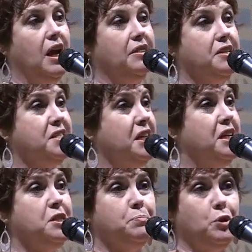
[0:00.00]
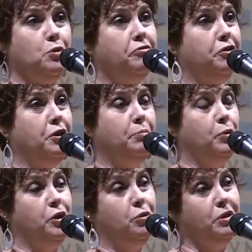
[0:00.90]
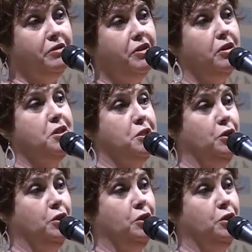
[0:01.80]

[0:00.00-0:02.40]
The city is beautiful, but when you live there as a